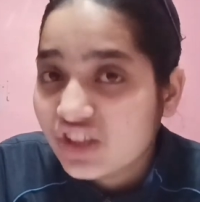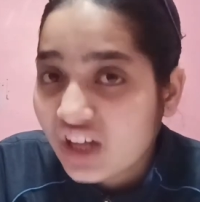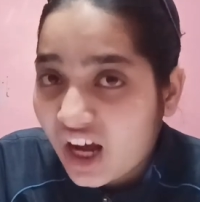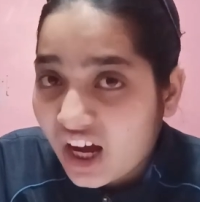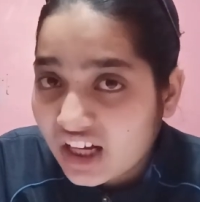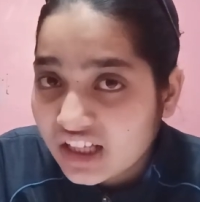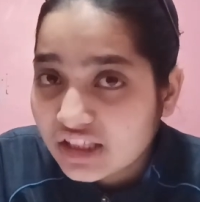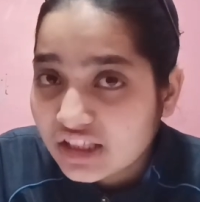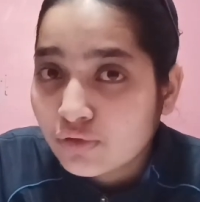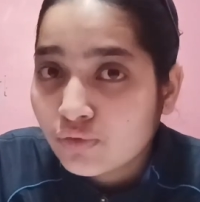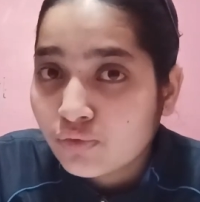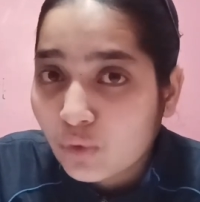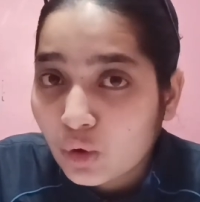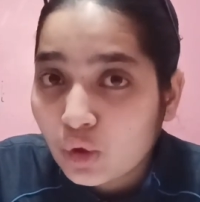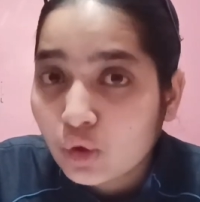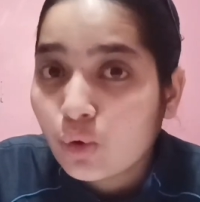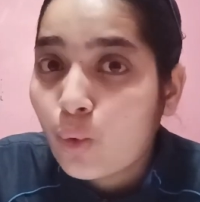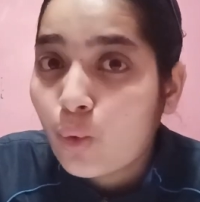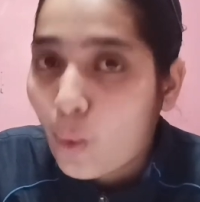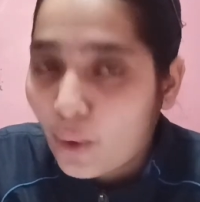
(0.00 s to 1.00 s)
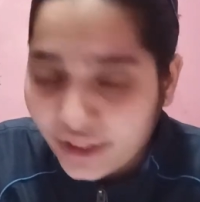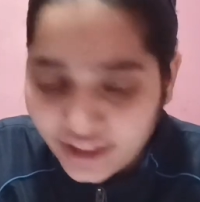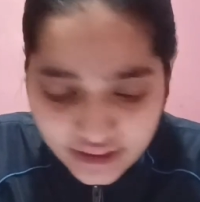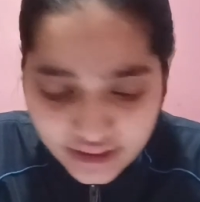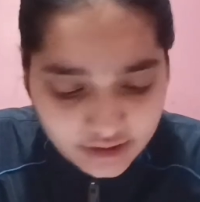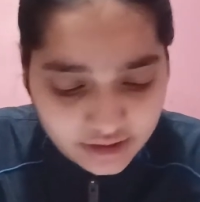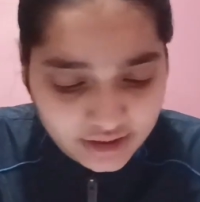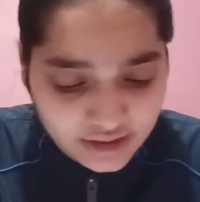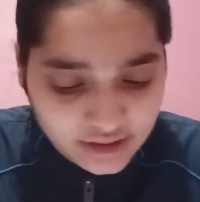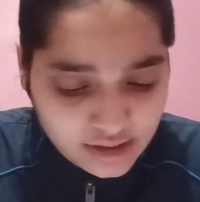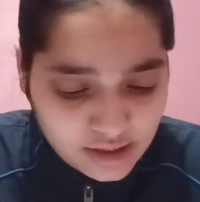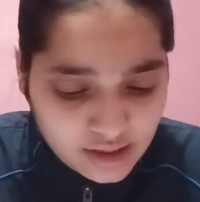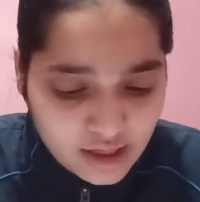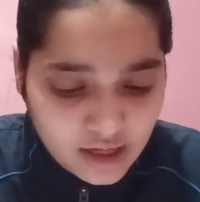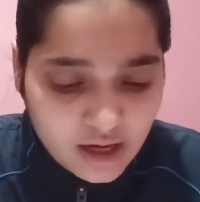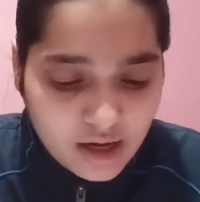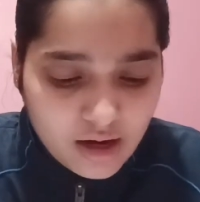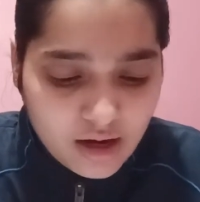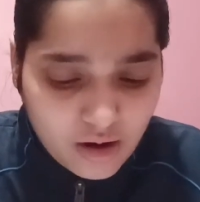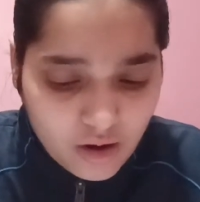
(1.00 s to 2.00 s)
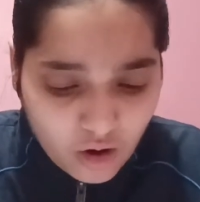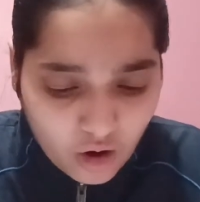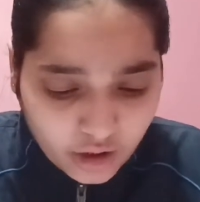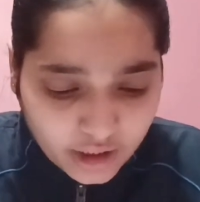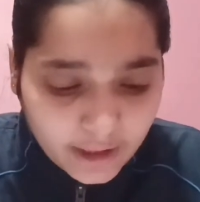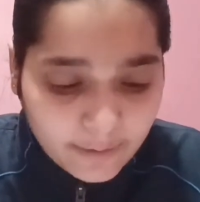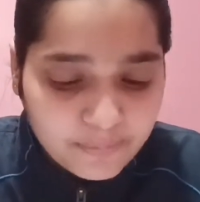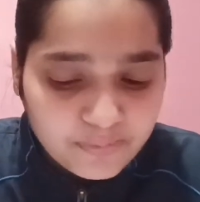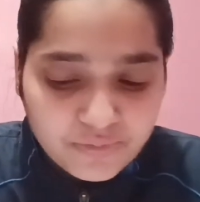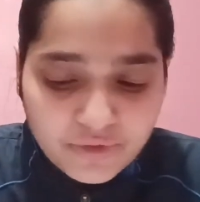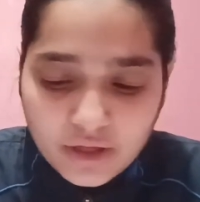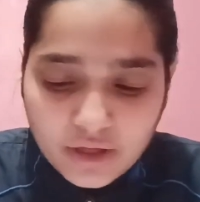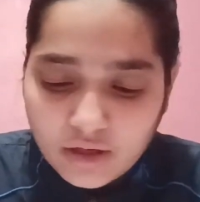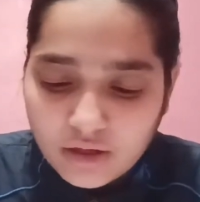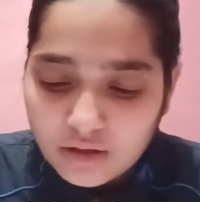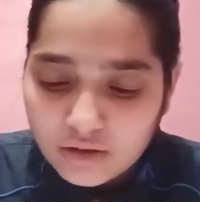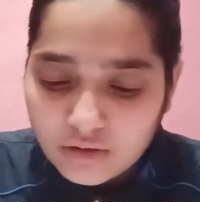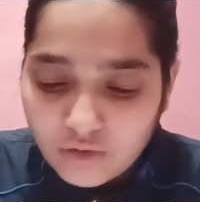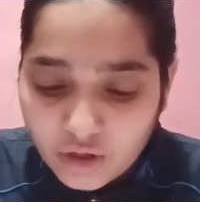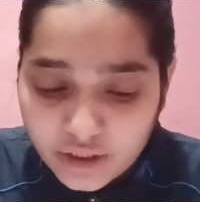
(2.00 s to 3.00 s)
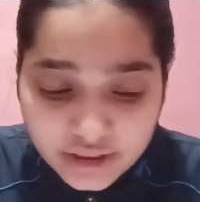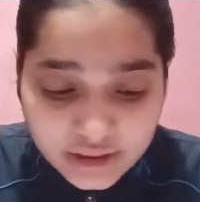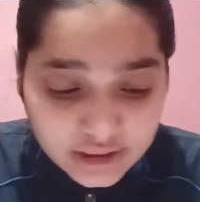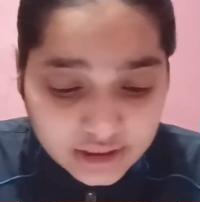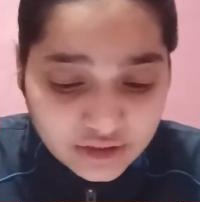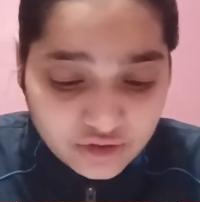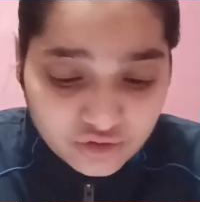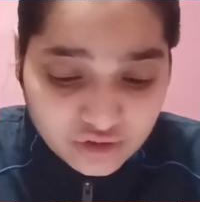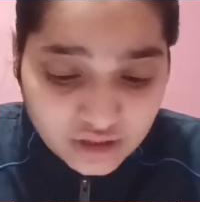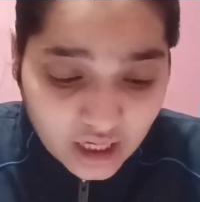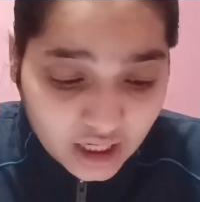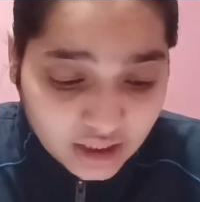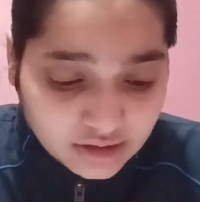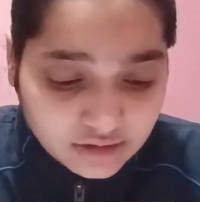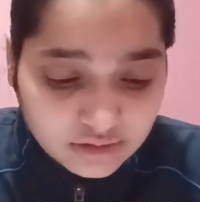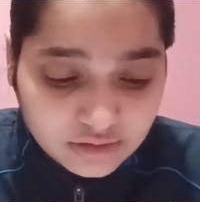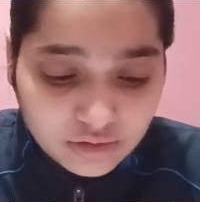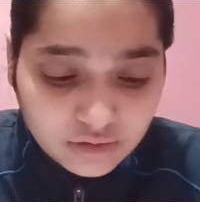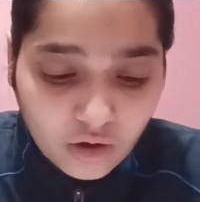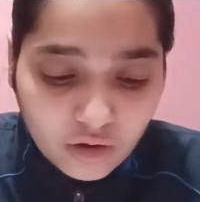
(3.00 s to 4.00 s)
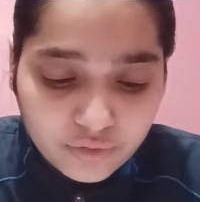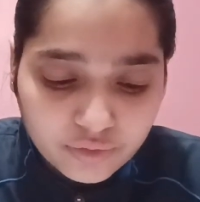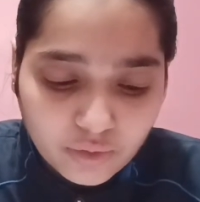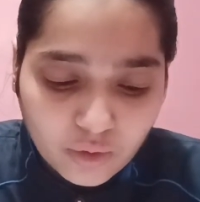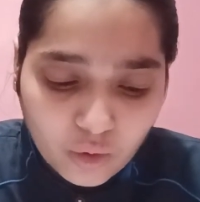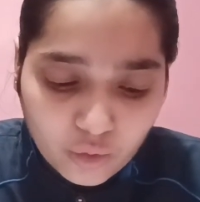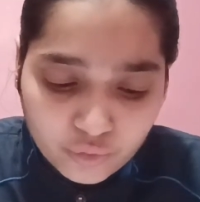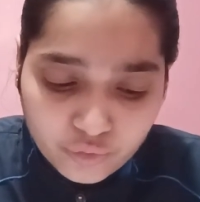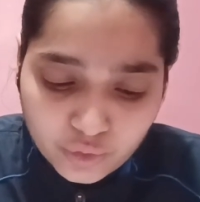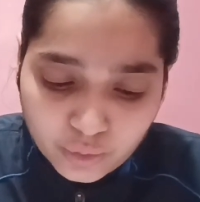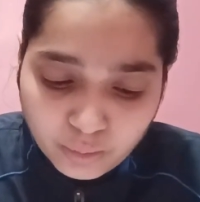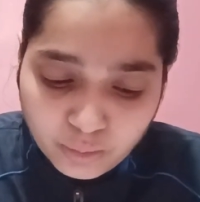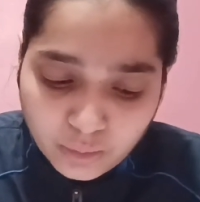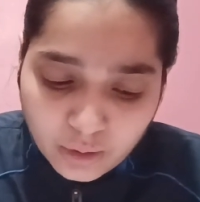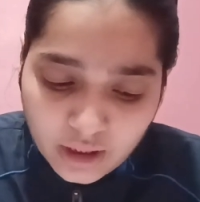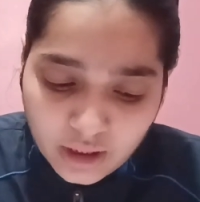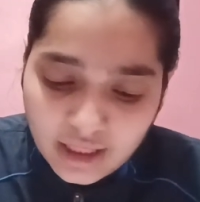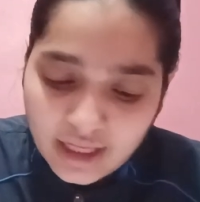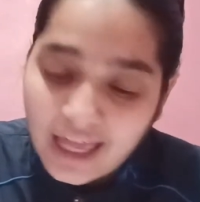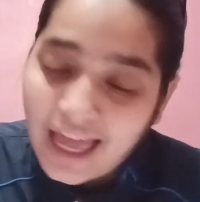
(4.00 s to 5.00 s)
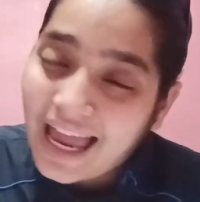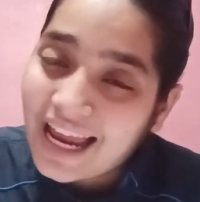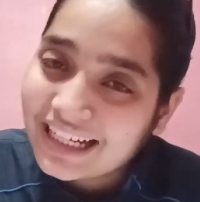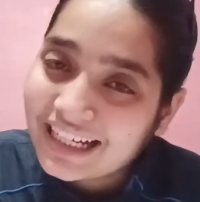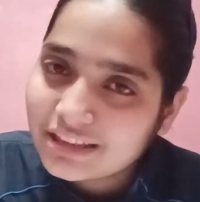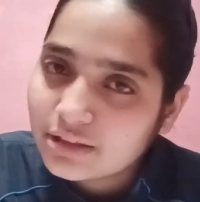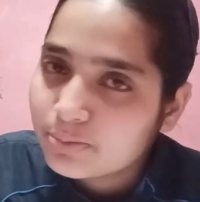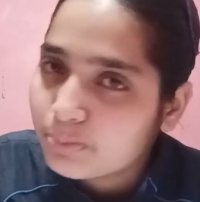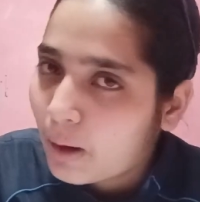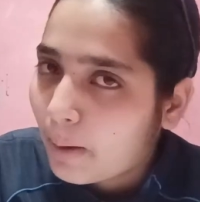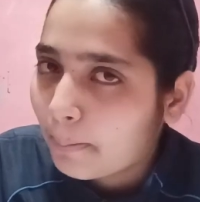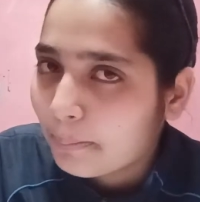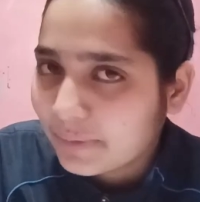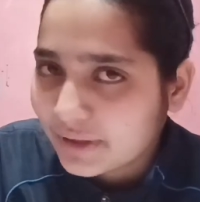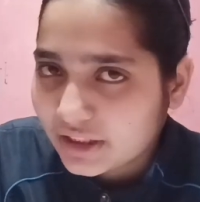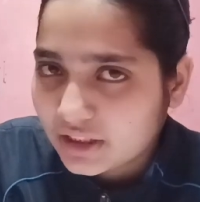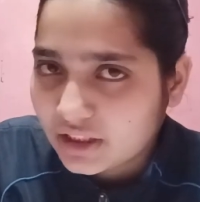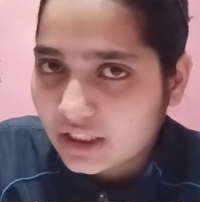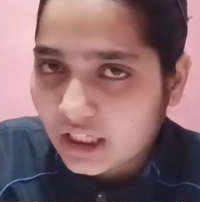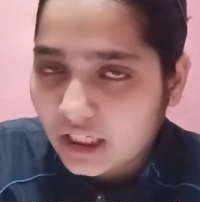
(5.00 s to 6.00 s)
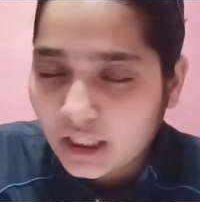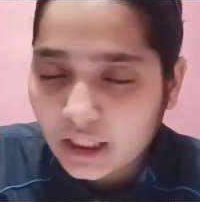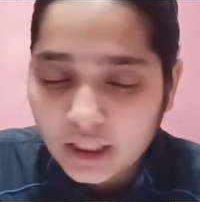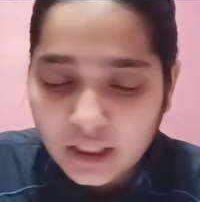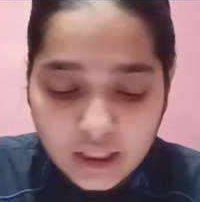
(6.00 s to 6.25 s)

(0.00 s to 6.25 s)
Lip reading: chance for coitus. Okay, coitus, chance of ovum and sperm meeting.